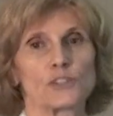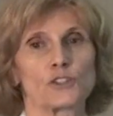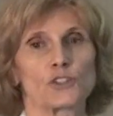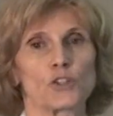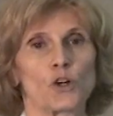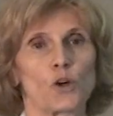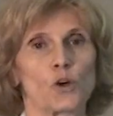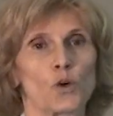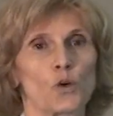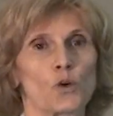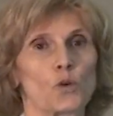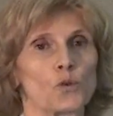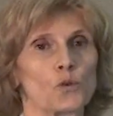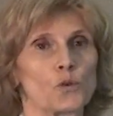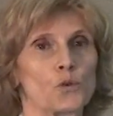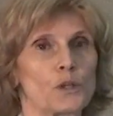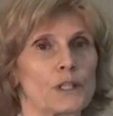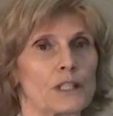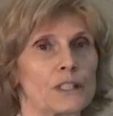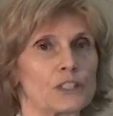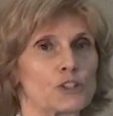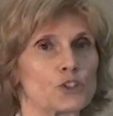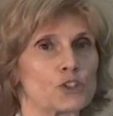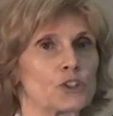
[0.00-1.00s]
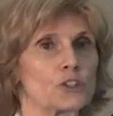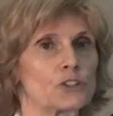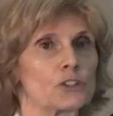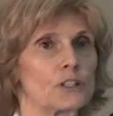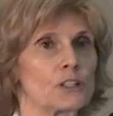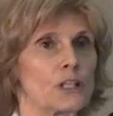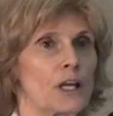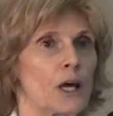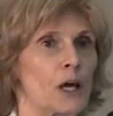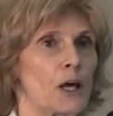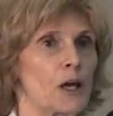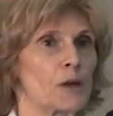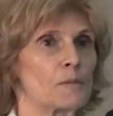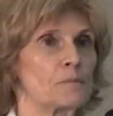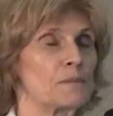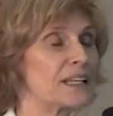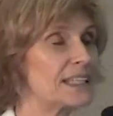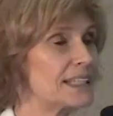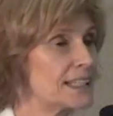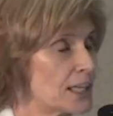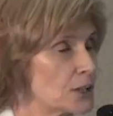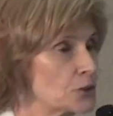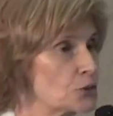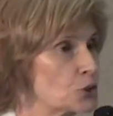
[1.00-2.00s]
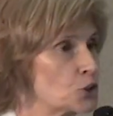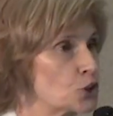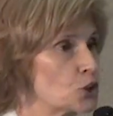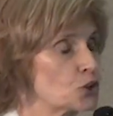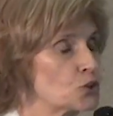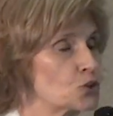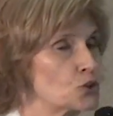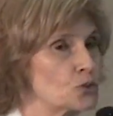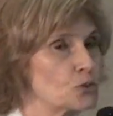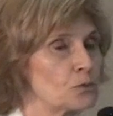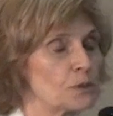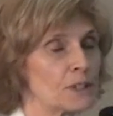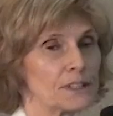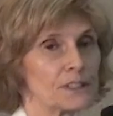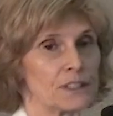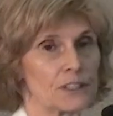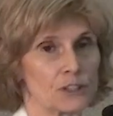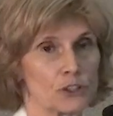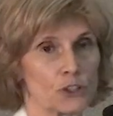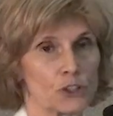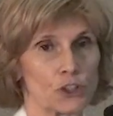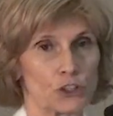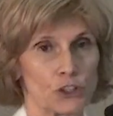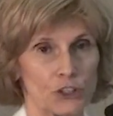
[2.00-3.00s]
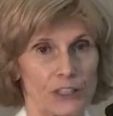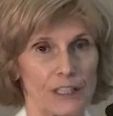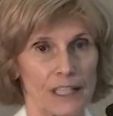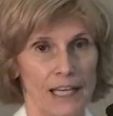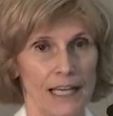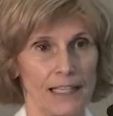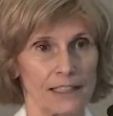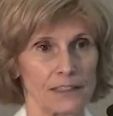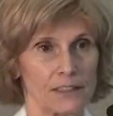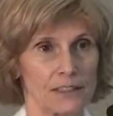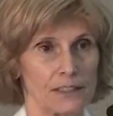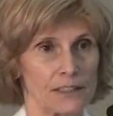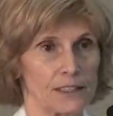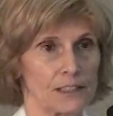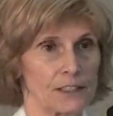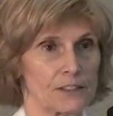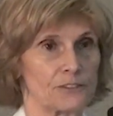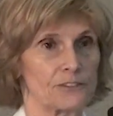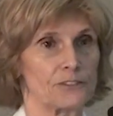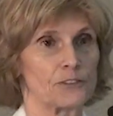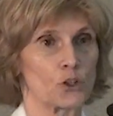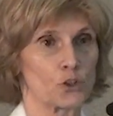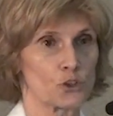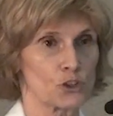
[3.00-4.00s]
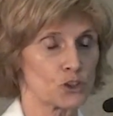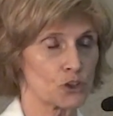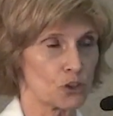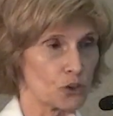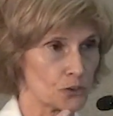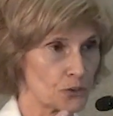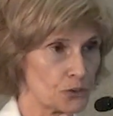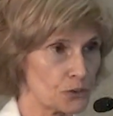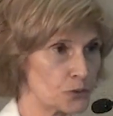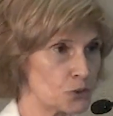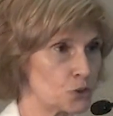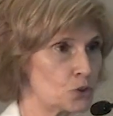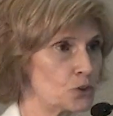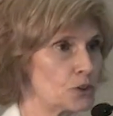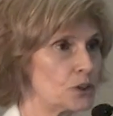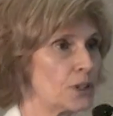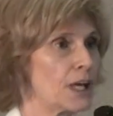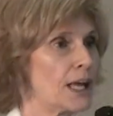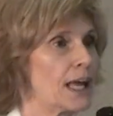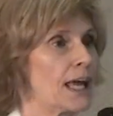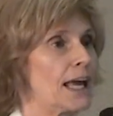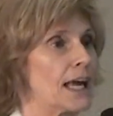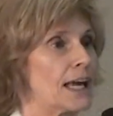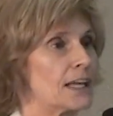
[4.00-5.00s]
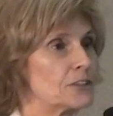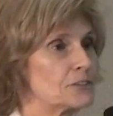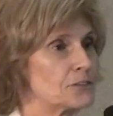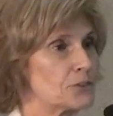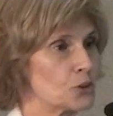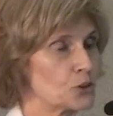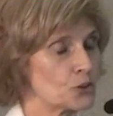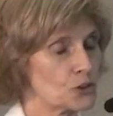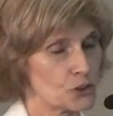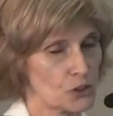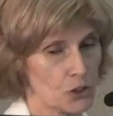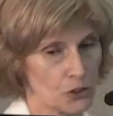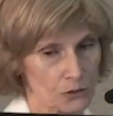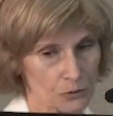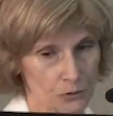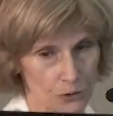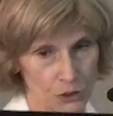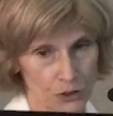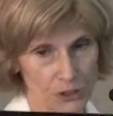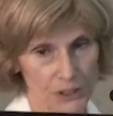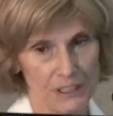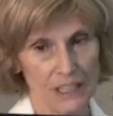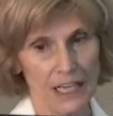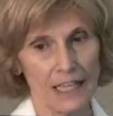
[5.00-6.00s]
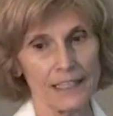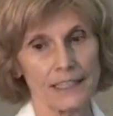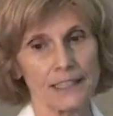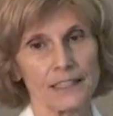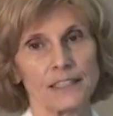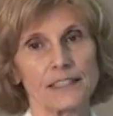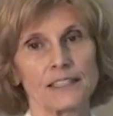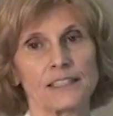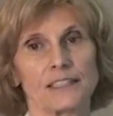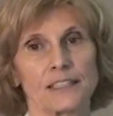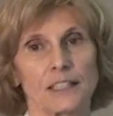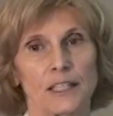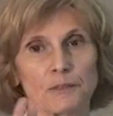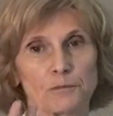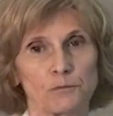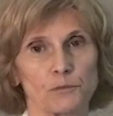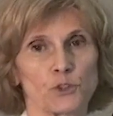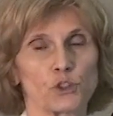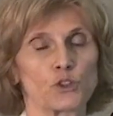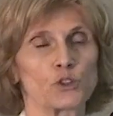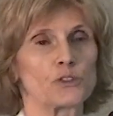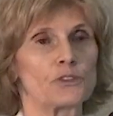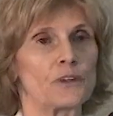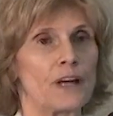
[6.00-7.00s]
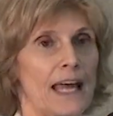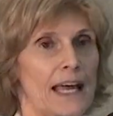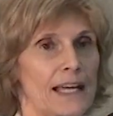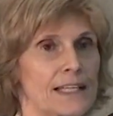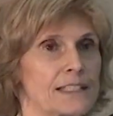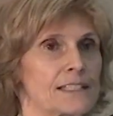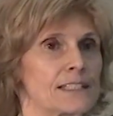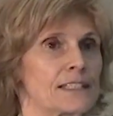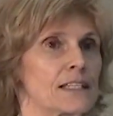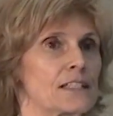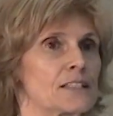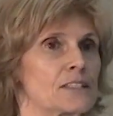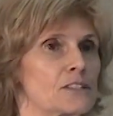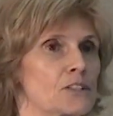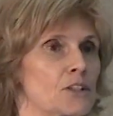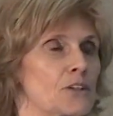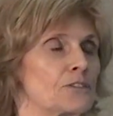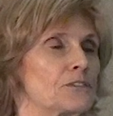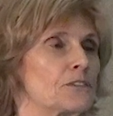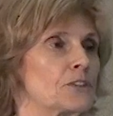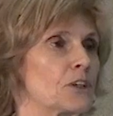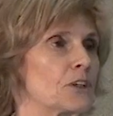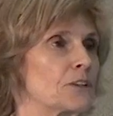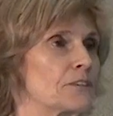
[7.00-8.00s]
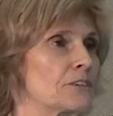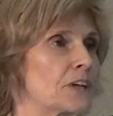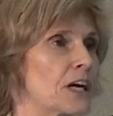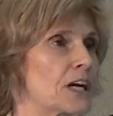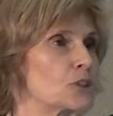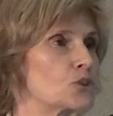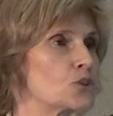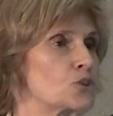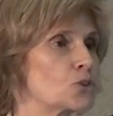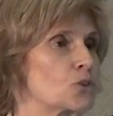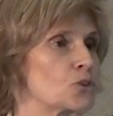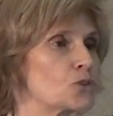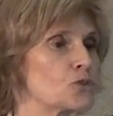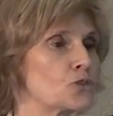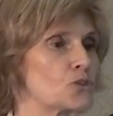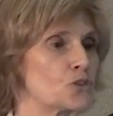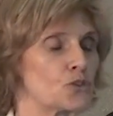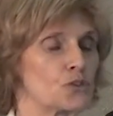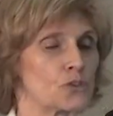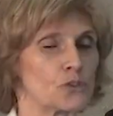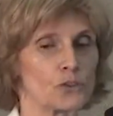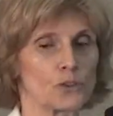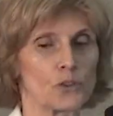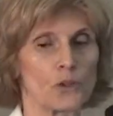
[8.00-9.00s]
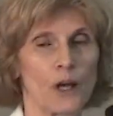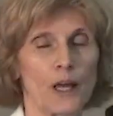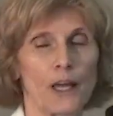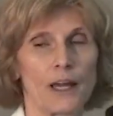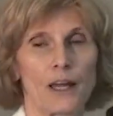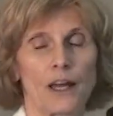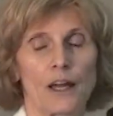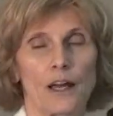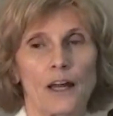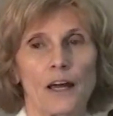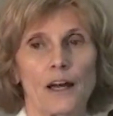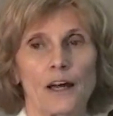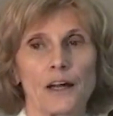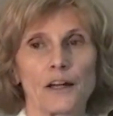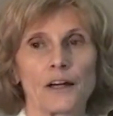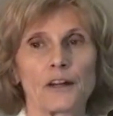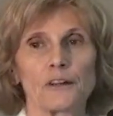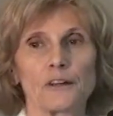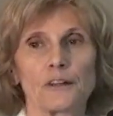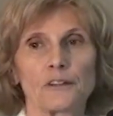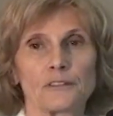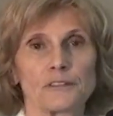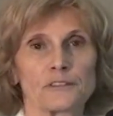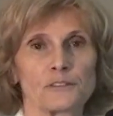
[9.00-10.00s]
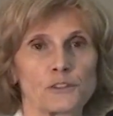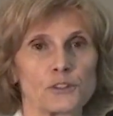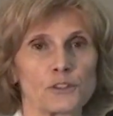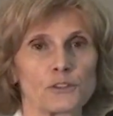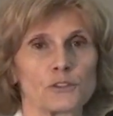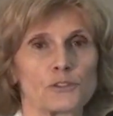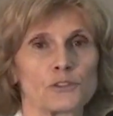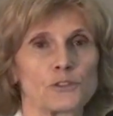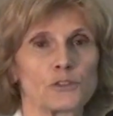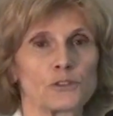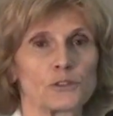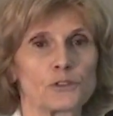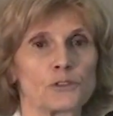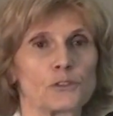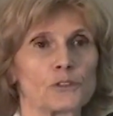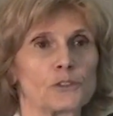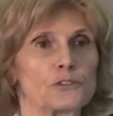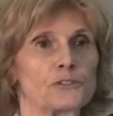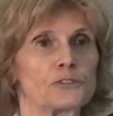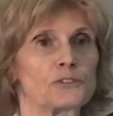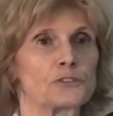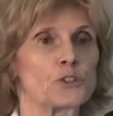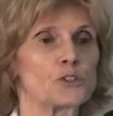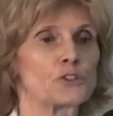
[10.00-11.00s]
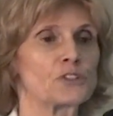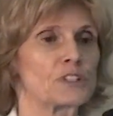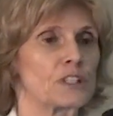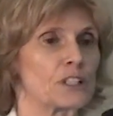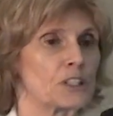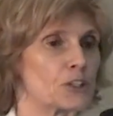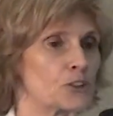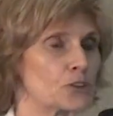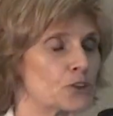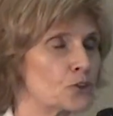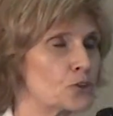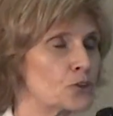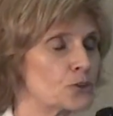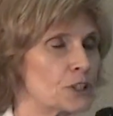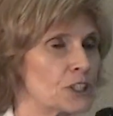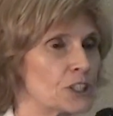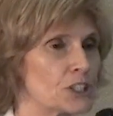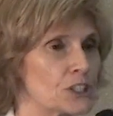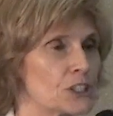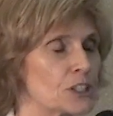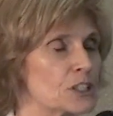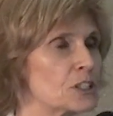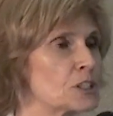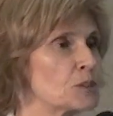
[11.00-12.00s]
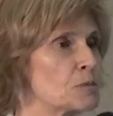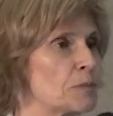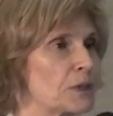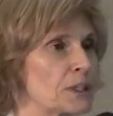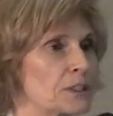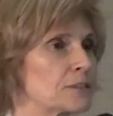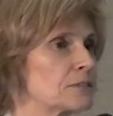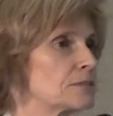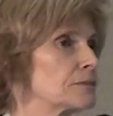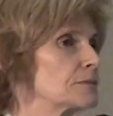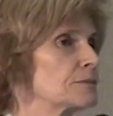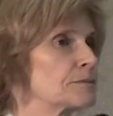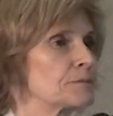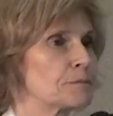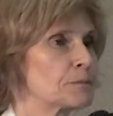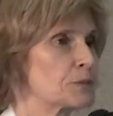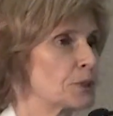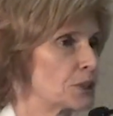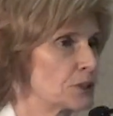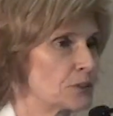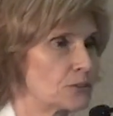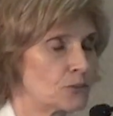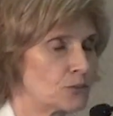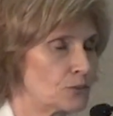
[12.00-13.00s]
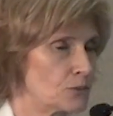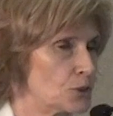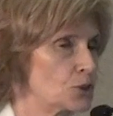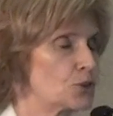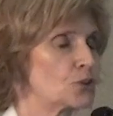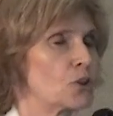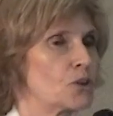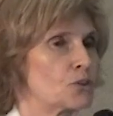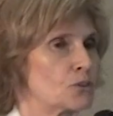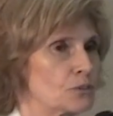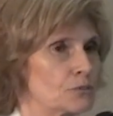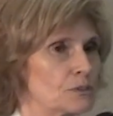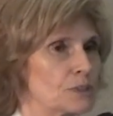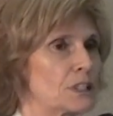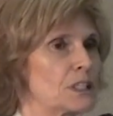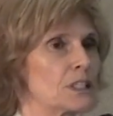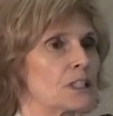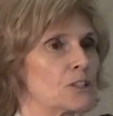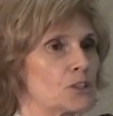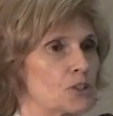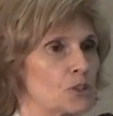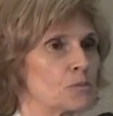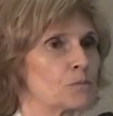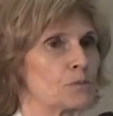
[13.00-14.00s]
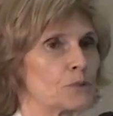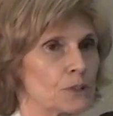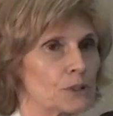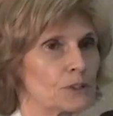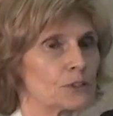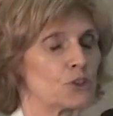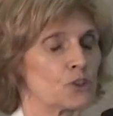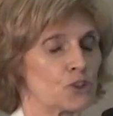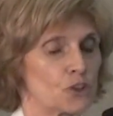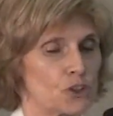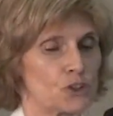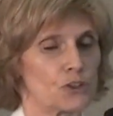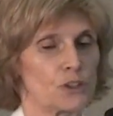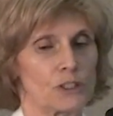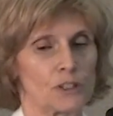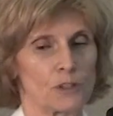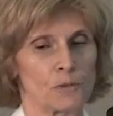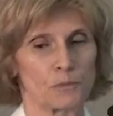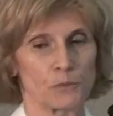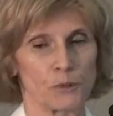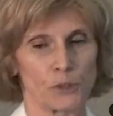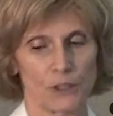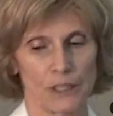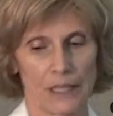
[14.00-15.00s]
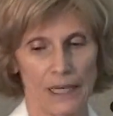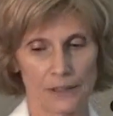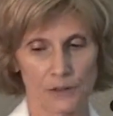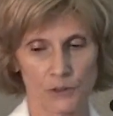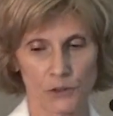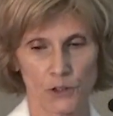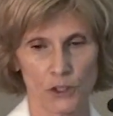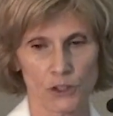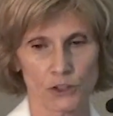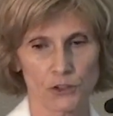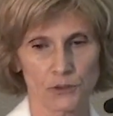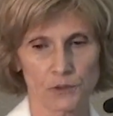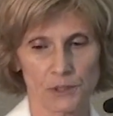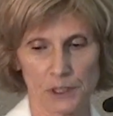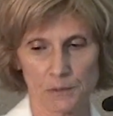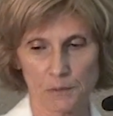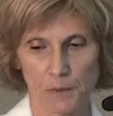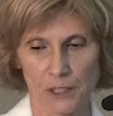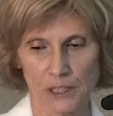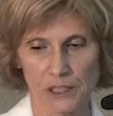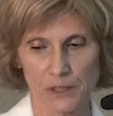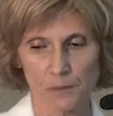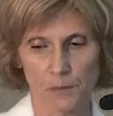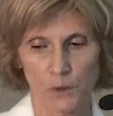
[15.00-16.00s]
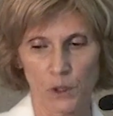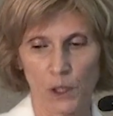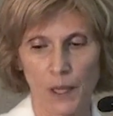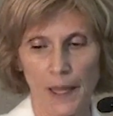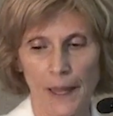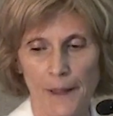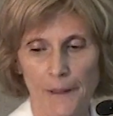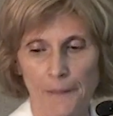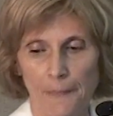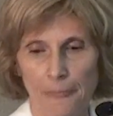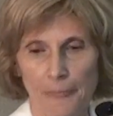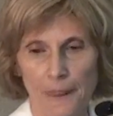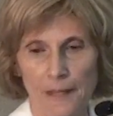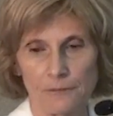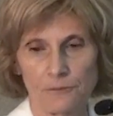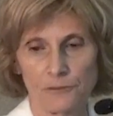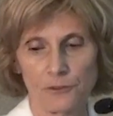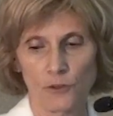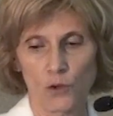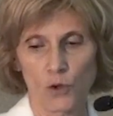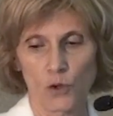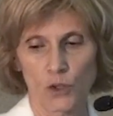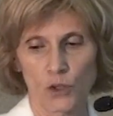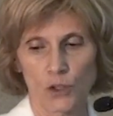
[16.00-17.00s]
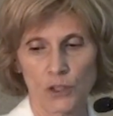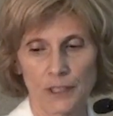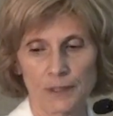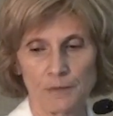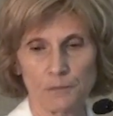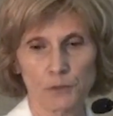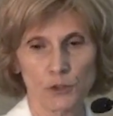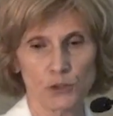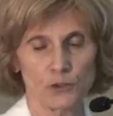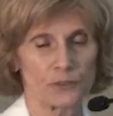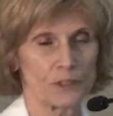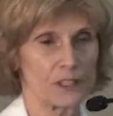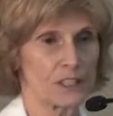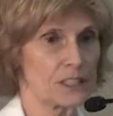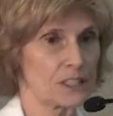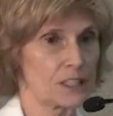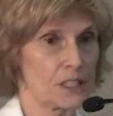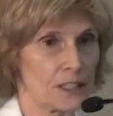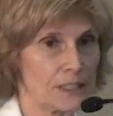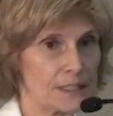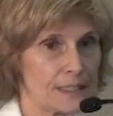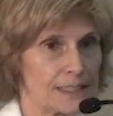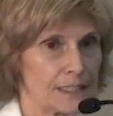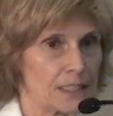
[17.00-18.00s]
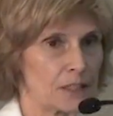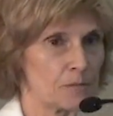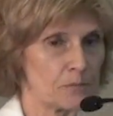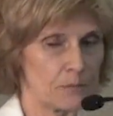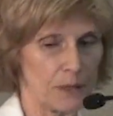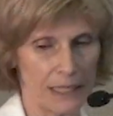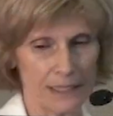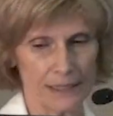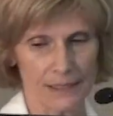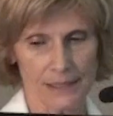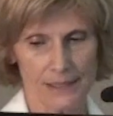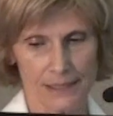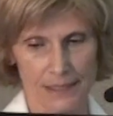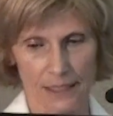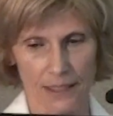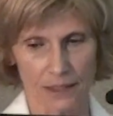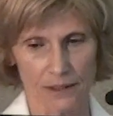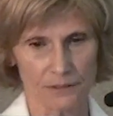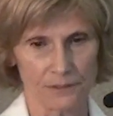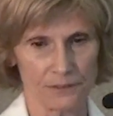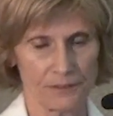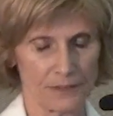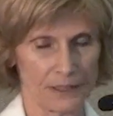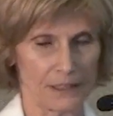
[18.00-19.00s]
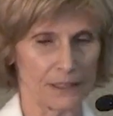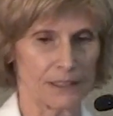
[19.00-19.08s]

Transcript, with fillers: So we should uh, make agriculture do what they're good at, eh, focus on food and focus on good diets, improve access of, of households to, uh, to, to foods that are nutritious, but, but you don't need to put, you shouldn't put agriculture responsible for improving stunting by itself.